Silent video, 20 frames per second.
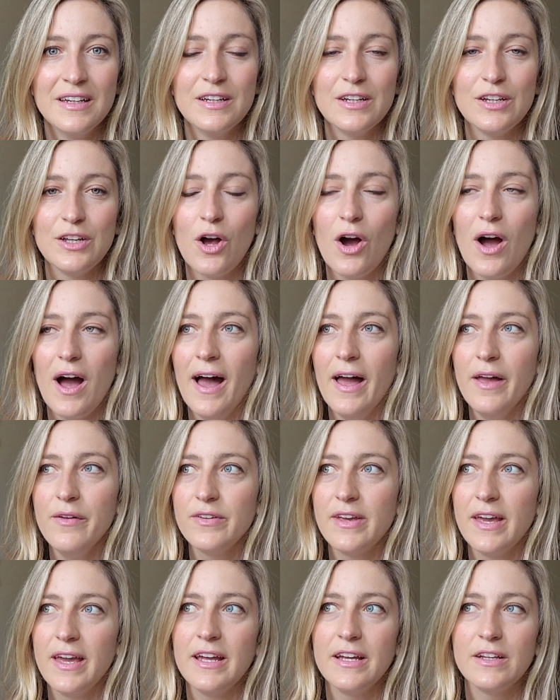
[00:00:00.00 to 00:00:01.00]
You know, I've
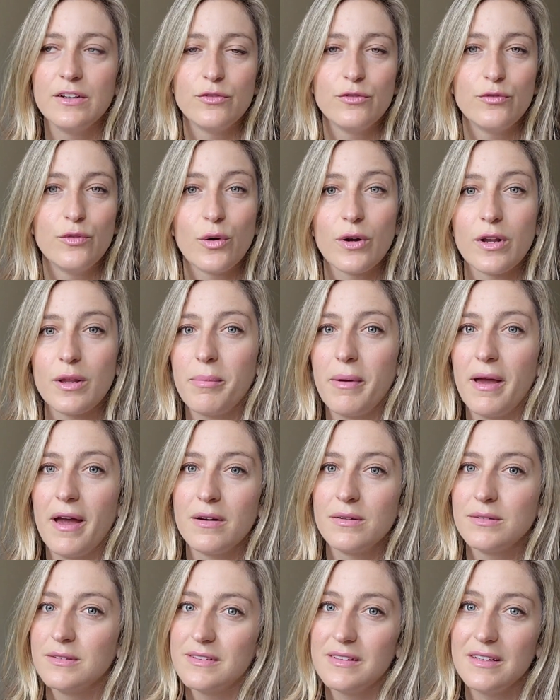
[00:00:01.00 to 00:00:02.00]
gained 40
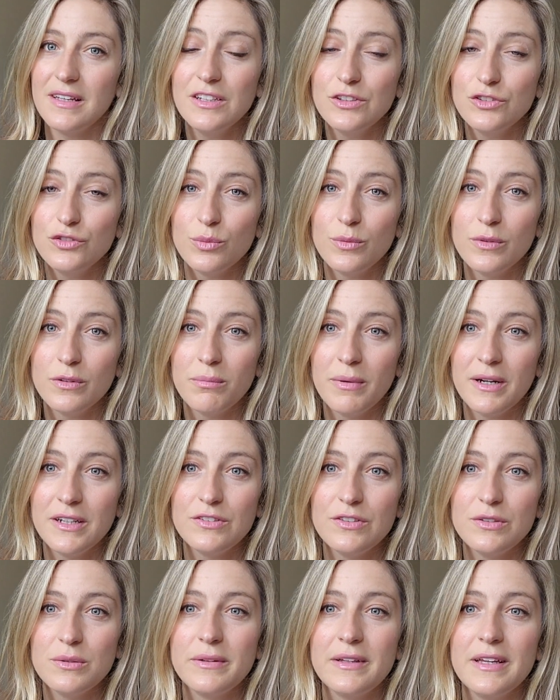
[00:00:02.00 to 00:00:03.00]
pounds each with my
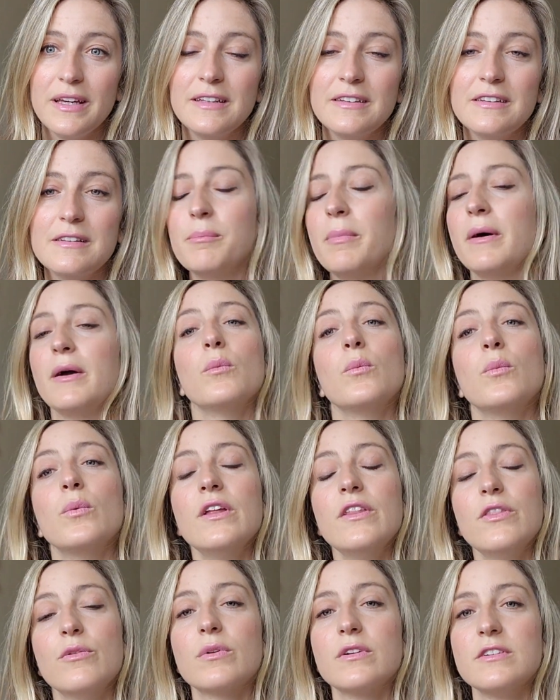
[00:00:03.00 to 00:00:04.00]
2 kids, but
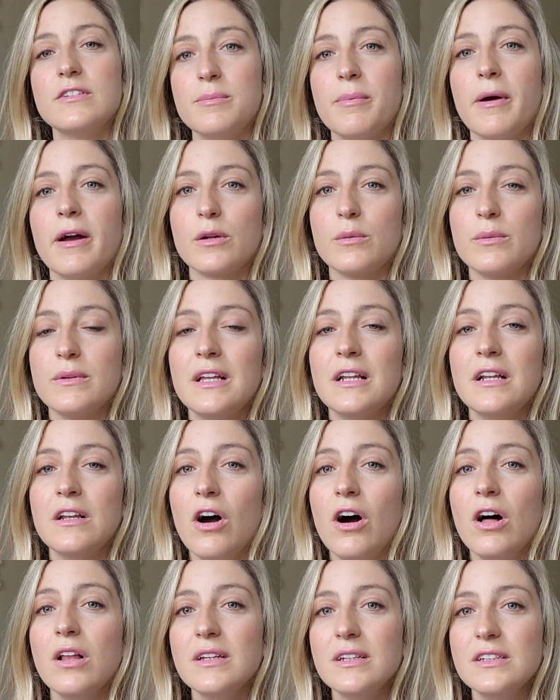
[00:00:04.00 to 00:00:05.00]
with respect, with the
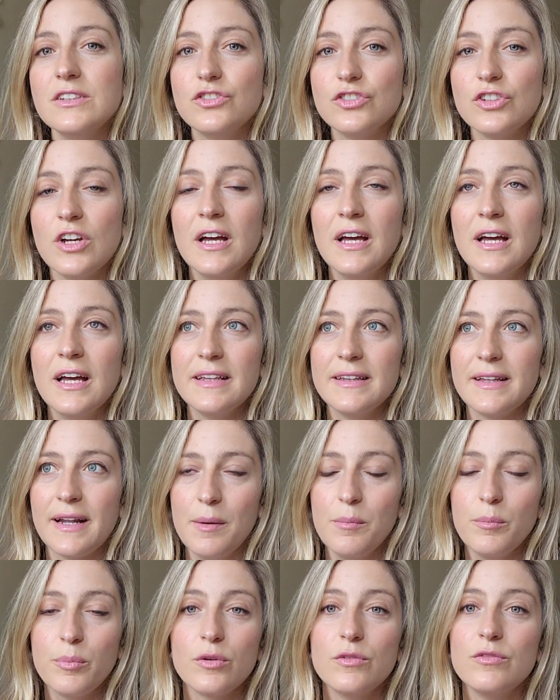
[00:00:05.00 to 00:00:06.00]
knowledge that
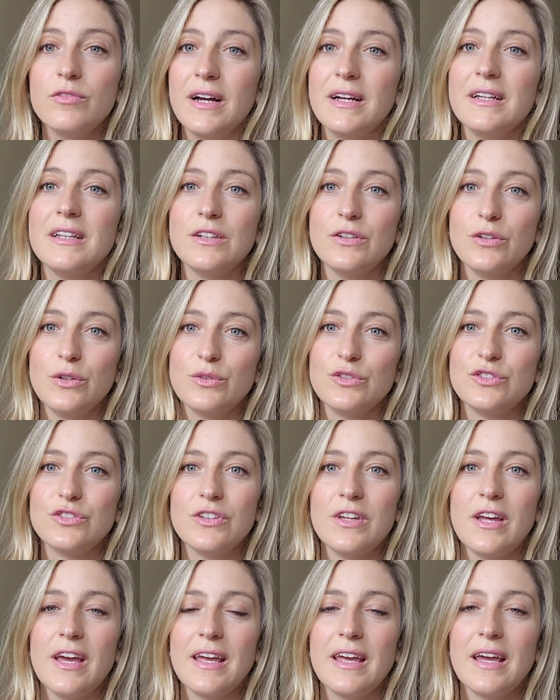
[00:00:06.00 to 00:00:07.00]
I'm providing you
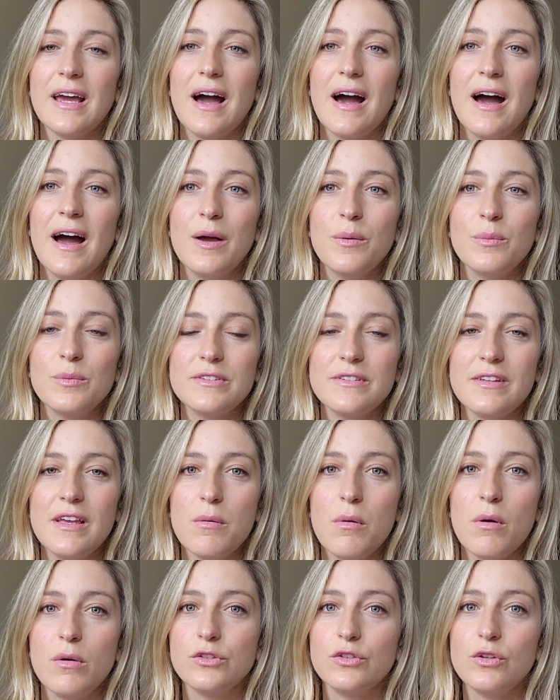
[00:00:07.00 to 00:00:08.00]
today, I was
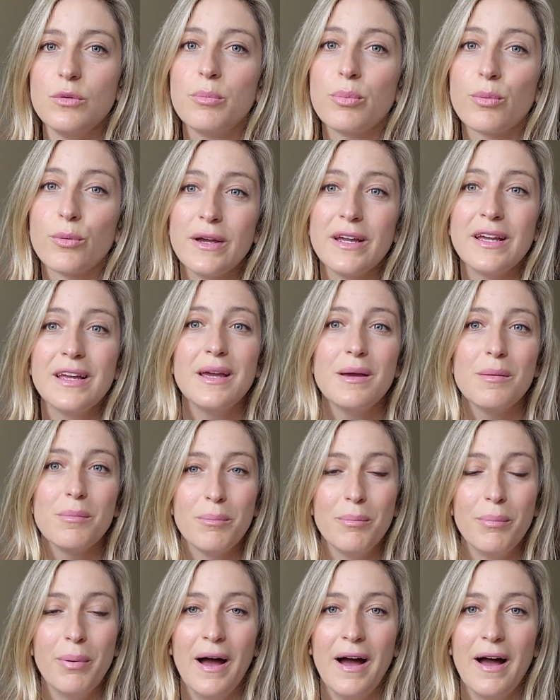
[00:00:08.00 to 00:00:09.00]
able to bring
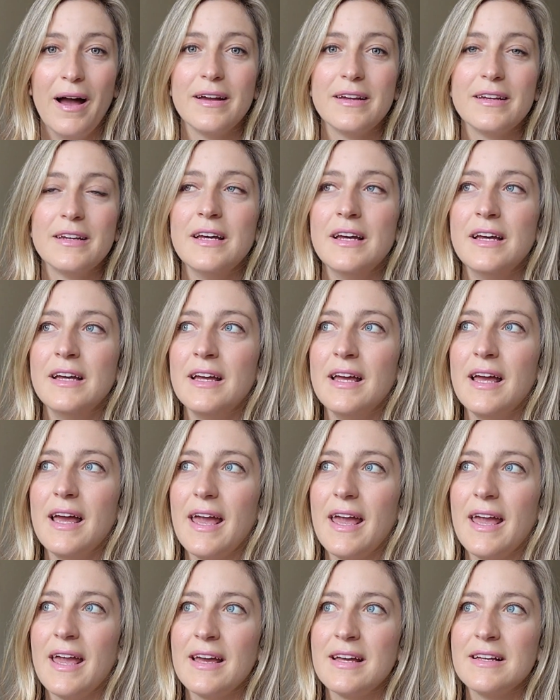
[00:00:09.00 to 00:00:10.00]
it back,
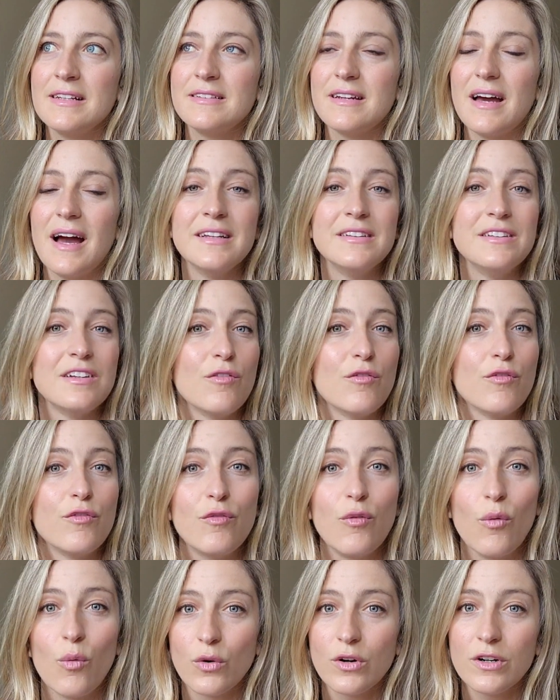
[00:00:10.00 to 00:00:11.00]
and I didn't
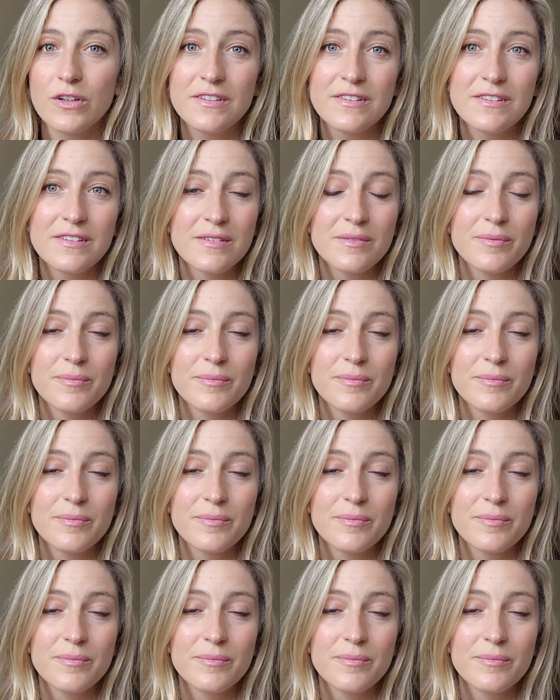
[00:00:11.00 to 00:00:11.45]
force